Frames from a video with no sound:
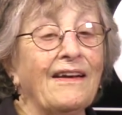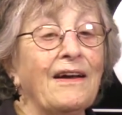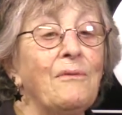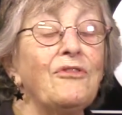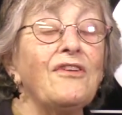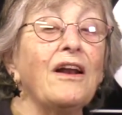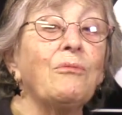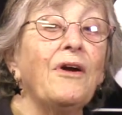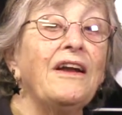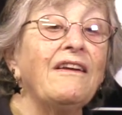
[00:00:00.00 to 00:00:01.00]
Come
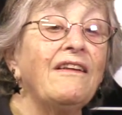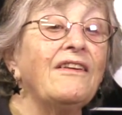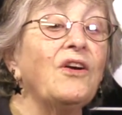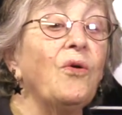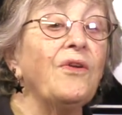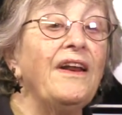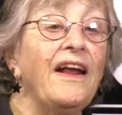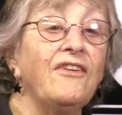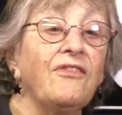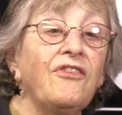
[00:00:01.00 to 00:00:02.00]
celebrate the golden
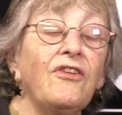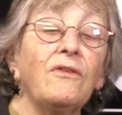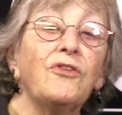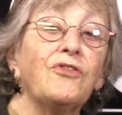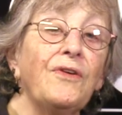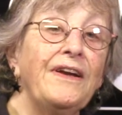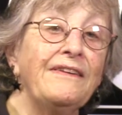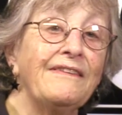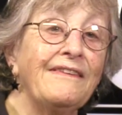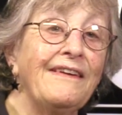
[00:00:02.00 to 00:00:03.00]
age of the silver
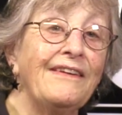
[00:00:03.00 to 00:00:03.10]
screen,